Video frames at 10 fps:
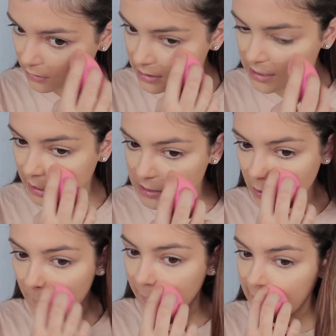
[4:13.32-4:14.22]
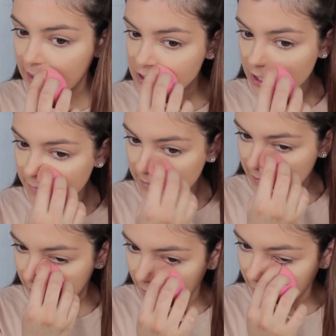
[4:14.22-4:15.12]
start to go minging during the
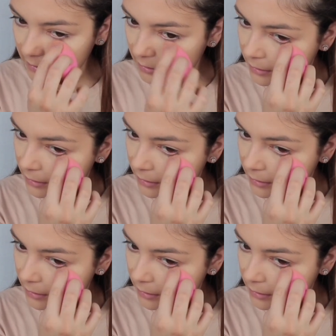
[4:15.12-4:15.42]
day.